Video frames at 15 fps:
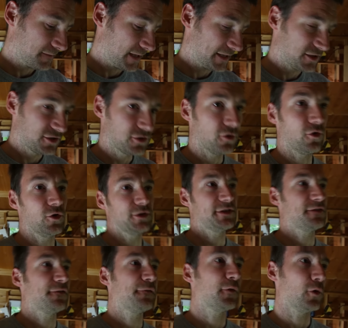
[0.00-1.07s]

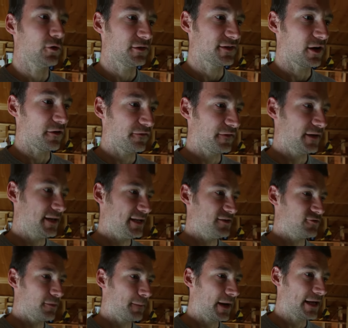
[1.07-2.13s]
exhaust falls off and
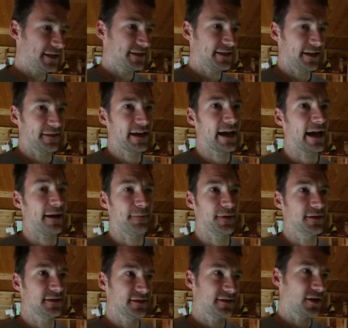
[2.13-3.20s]
needs replacing. That
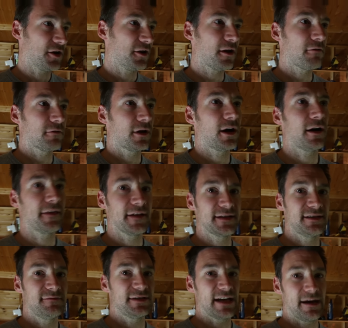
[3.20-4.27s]
happens on an old car, that
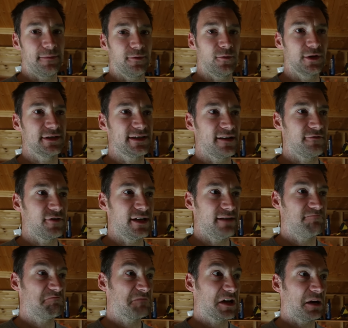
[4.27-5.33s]
seems to happen once
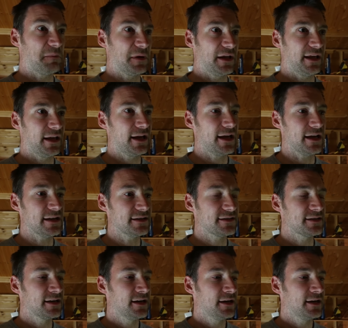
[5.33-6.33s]
every couple of years.